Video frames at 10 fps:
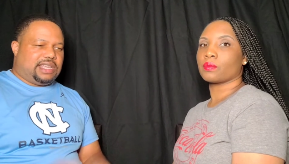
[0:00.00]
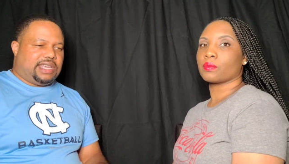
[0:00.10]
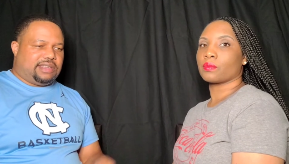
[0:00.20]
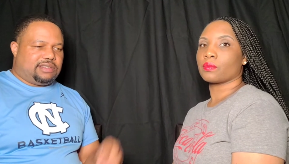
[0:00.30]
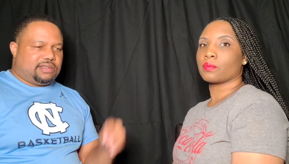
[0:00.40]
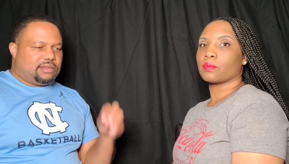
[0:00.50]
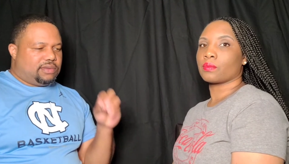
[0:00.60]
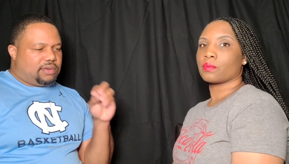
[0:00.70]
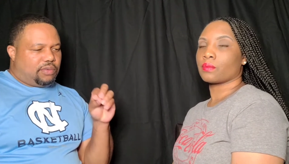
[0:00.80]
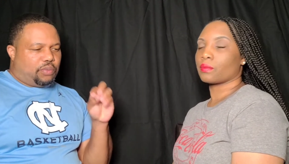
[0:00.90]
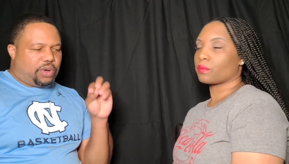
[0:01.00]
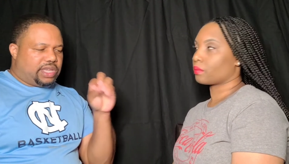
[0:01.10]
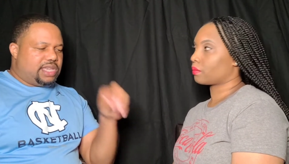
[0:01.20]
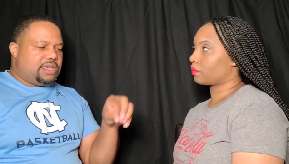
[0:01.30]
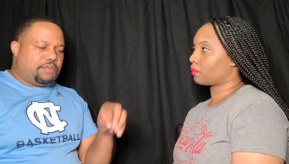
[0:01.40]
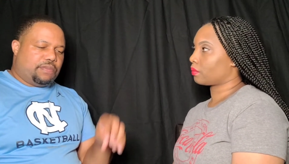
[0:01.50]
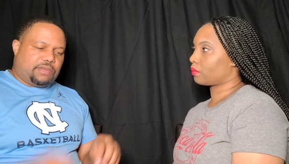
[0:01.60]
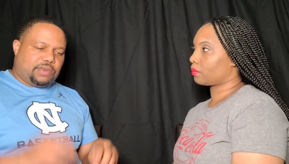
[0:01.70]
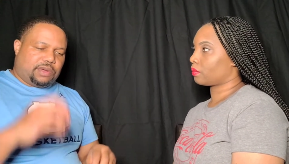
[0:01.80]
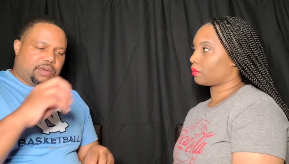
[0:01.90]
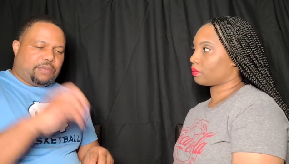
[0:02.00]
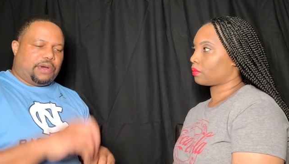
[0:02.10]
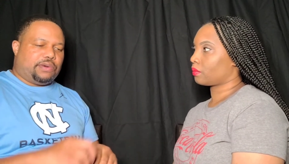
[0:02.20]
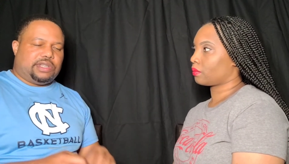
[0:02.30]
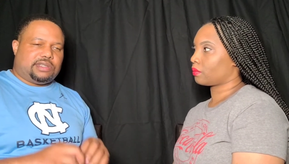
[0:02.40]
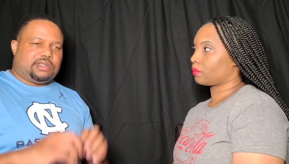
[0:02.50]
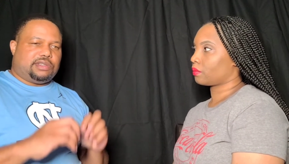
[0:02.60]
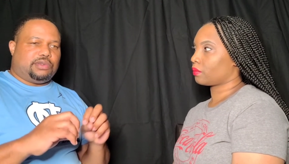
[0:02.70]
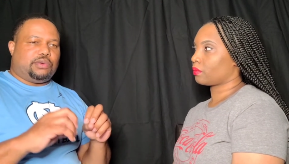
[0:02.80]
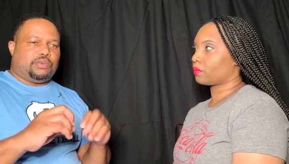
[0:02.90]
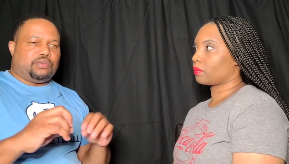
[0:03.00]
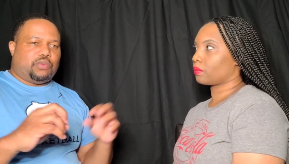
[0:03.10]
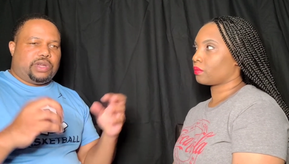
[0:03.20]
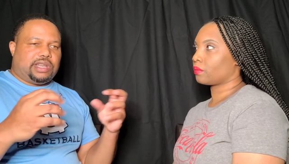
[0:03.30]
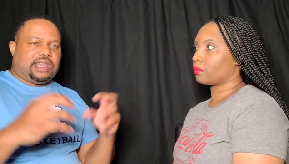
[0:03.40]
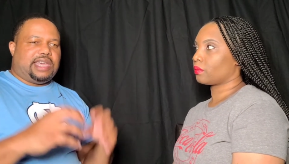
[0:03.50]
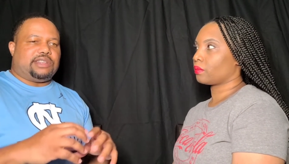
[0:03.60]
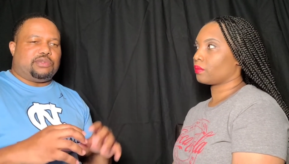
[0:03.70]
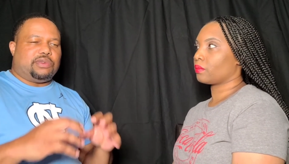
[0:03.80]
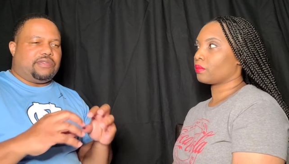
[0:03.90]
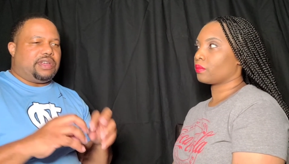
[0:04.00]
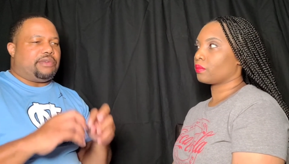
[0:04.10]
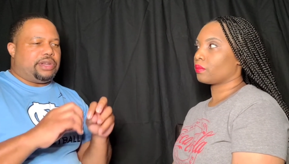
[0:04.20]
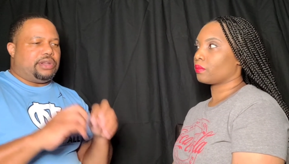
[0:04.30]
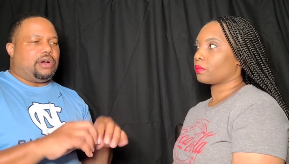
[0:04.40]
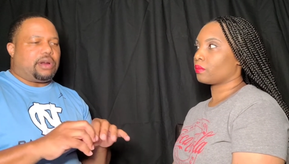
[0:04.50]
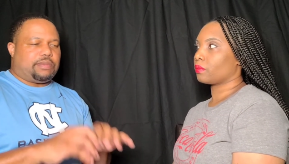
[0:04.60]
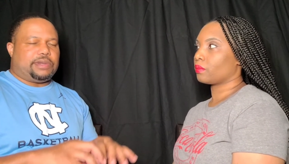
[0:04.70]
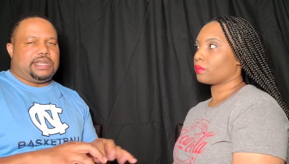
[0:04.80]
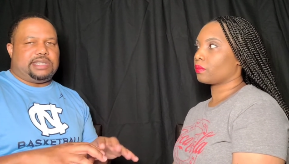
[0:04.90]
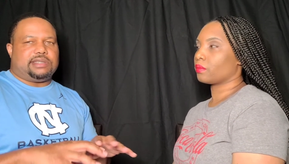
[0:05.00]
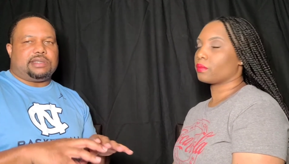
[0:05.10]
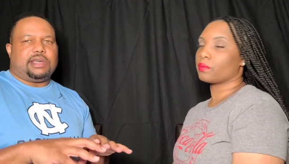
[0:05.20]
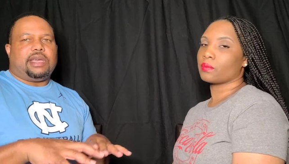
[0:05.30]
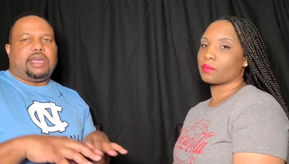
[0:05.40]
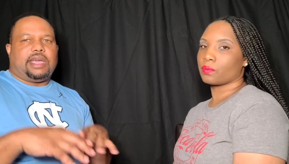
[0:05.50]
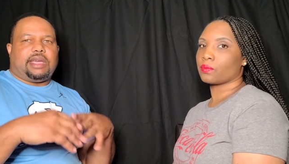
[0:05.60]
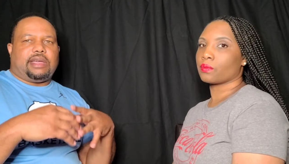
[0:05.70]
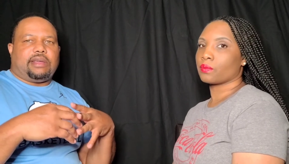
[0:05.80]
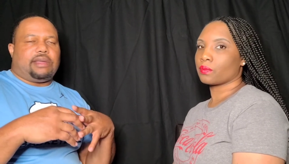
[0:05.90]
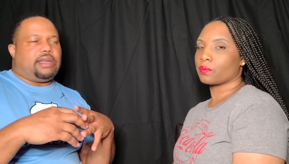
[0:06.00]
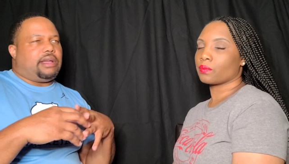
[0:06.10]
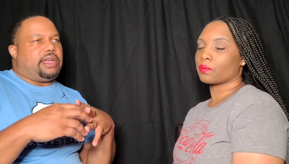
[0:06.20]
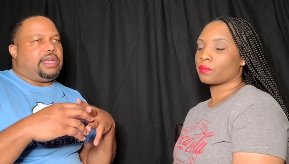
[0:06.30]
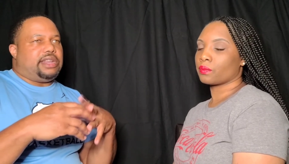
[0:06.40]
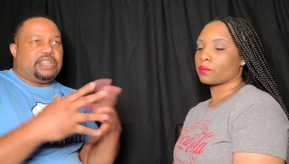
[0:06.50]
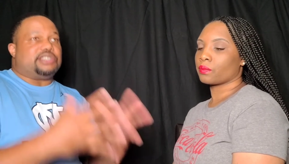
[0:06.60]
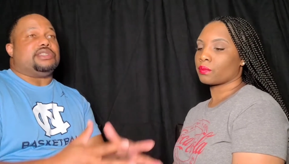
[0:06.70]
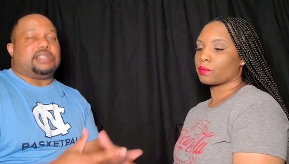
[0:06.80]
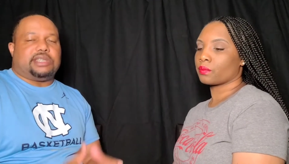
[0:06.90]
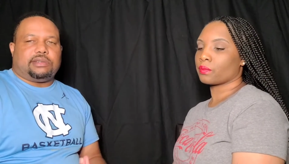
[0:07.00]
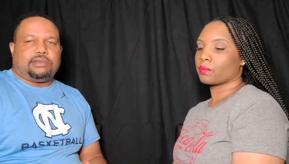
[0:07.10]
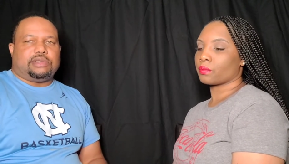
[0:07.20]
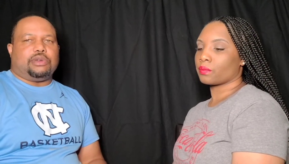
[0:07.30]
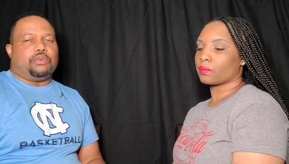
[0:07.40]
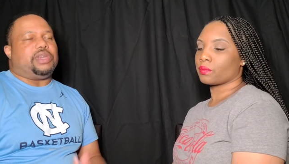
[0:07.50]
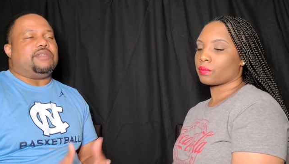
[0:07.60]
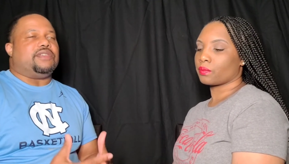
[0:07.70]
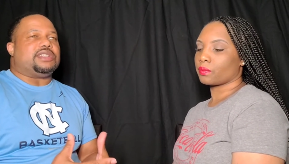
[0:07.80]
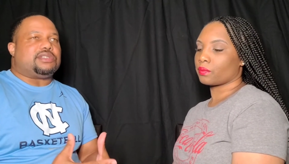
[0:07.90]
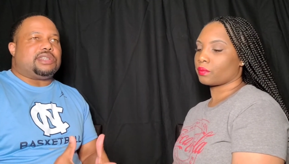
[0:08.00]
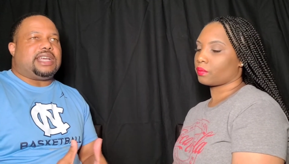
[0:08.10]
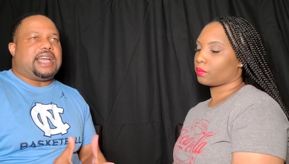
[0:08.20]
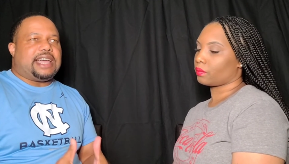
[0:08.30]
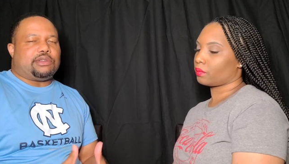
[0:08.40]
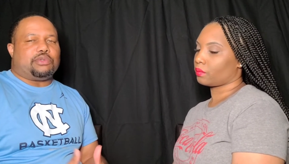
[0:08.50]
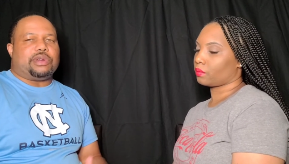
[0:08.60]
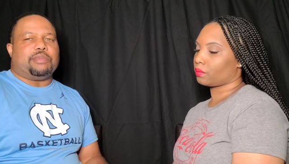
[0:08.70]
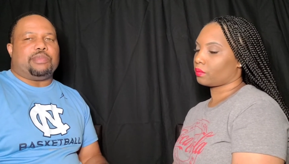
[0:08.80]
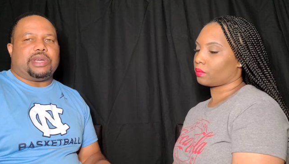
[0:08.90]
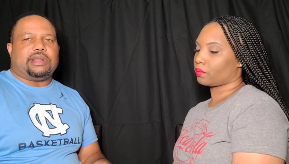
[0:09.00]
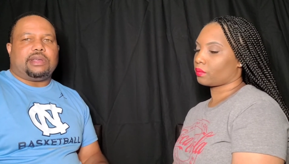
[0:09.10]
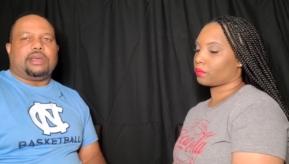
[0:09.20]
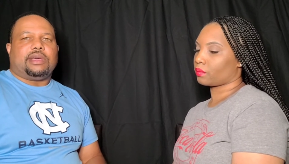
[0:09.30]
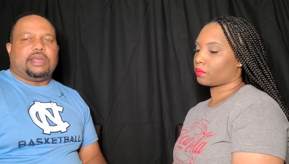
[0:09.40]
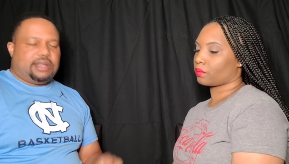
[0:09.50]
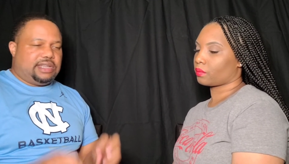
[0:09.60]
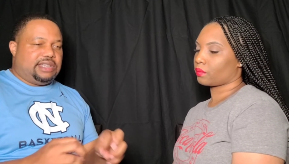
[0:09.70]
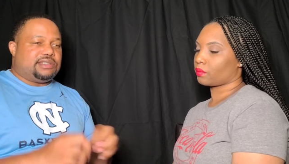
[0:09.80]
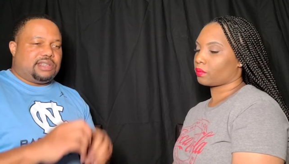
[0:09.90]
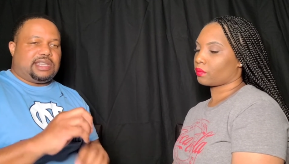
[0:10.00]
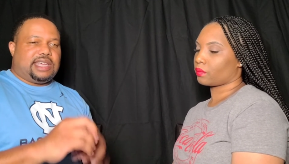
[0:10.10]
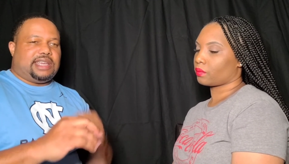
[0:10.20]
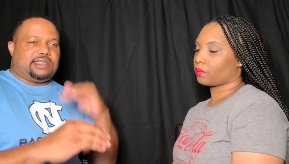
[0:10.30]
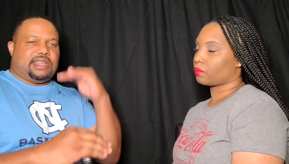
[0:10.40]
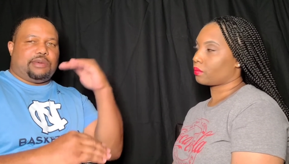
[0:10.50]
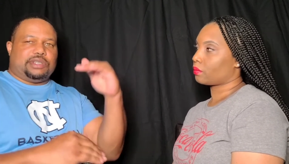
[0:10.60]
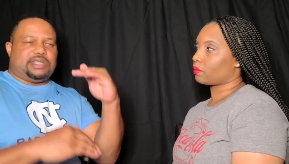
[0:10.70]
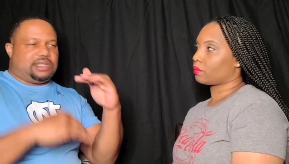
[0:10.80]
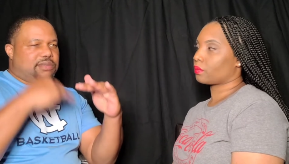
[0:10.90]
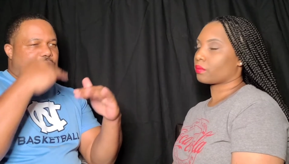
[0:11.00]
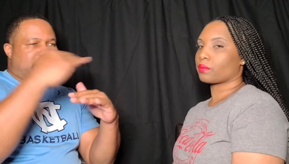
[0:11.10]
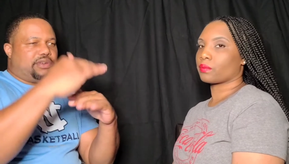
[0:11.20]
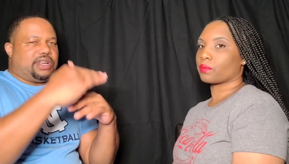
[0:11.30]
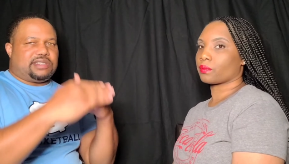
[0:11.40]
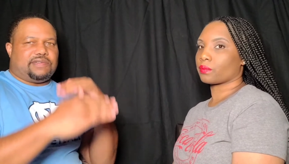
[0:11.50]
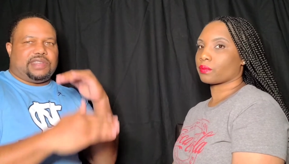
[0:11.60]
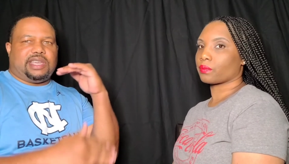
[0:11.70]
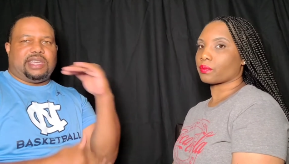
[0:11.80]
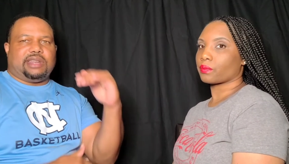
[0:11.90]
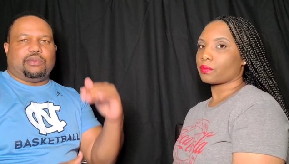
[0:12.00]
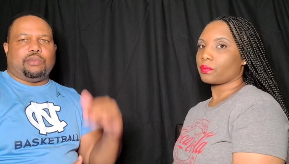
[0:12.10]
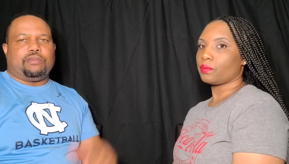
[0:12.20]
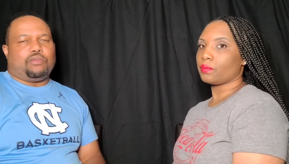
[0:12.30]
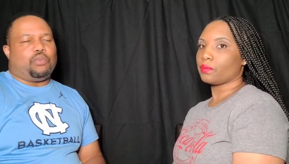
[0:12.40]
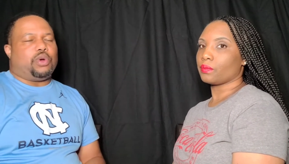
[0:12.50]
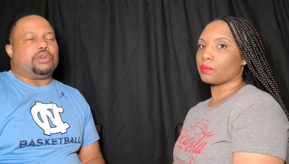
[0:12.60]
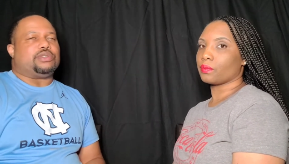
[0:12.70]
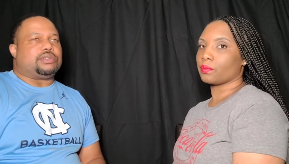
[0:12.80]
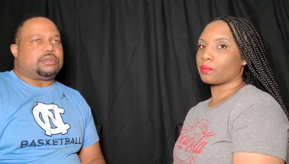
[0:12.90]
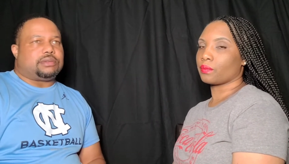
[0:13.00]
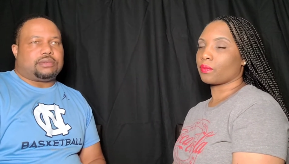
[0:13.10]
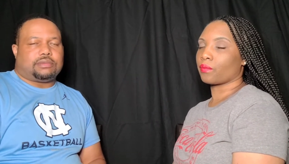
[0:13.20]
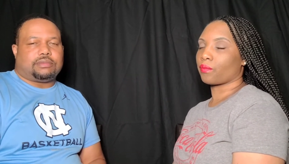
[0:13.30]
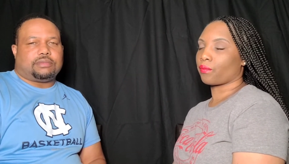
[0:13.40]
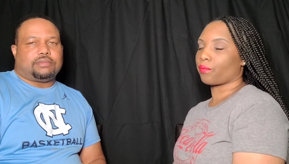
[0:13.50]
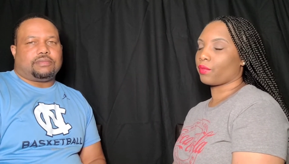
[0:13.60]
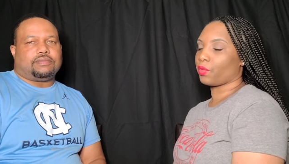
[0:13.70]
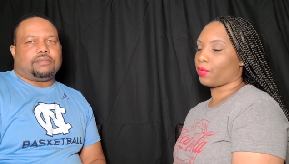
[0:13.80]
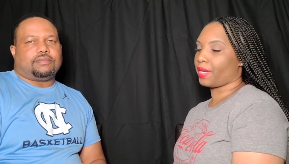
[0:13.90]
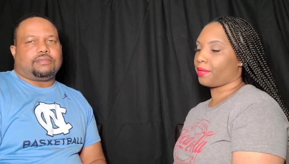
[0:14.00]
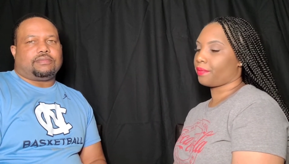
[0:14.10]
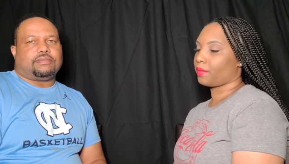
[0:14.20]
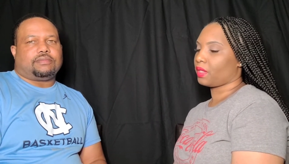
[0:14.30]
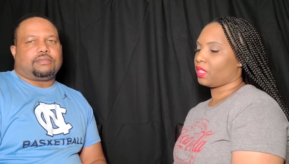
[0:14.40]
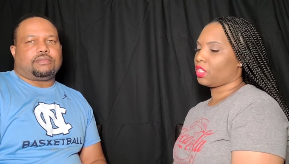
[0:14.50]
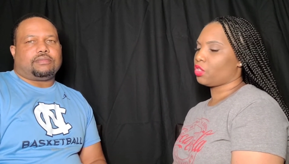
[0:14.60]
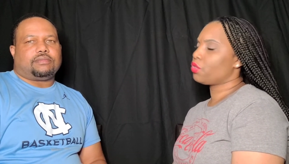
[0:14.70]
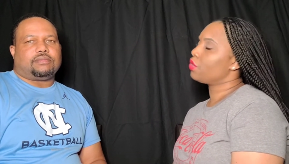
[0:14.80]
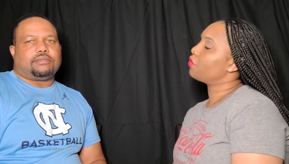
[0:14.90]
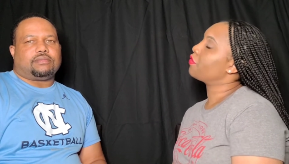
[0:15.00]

Speaker 1: things were key components to what led to a very dark place initially. You know, we eventually got through it, but these are things that were just progressively getting worse.
Speaker 2: Right. Do you